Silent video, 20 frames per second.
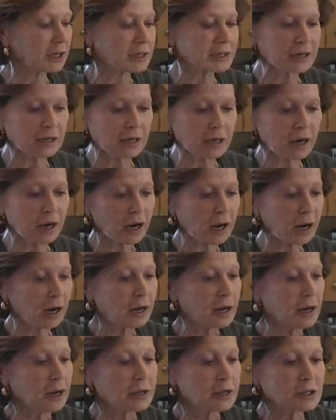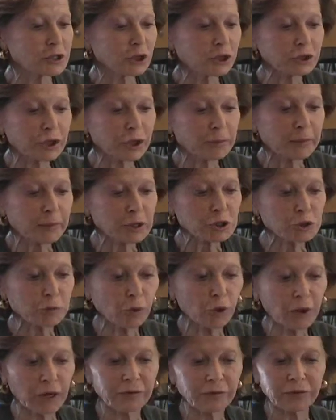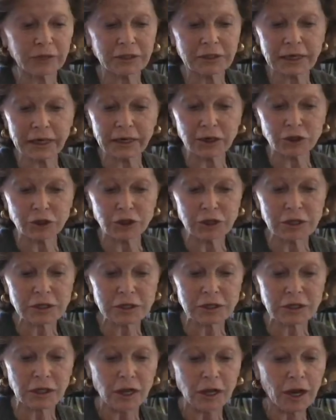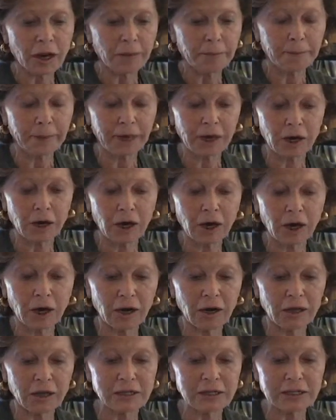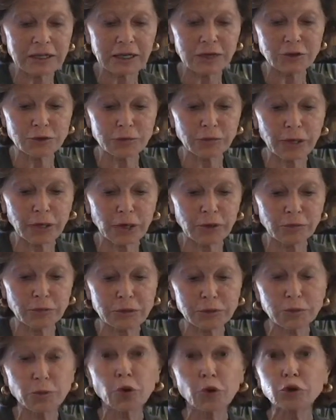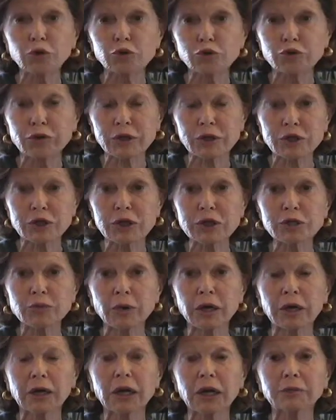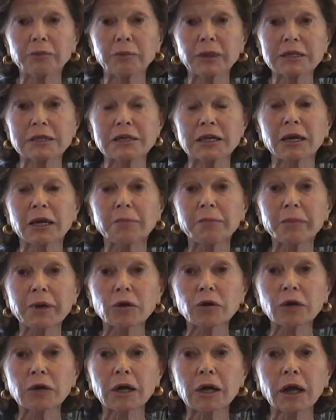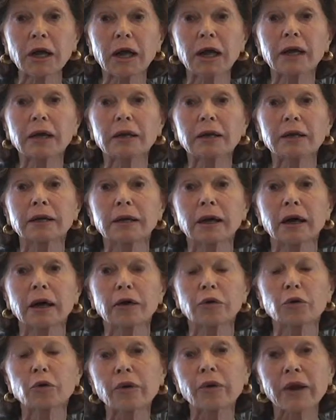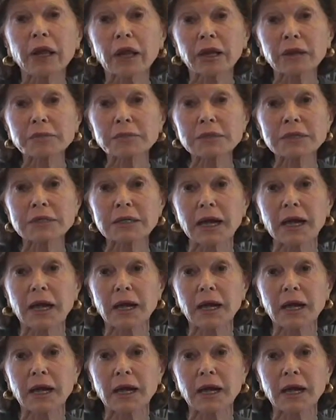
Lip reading: is certainly much more advantageous because it's more nutritious. We're not mixing milk and creams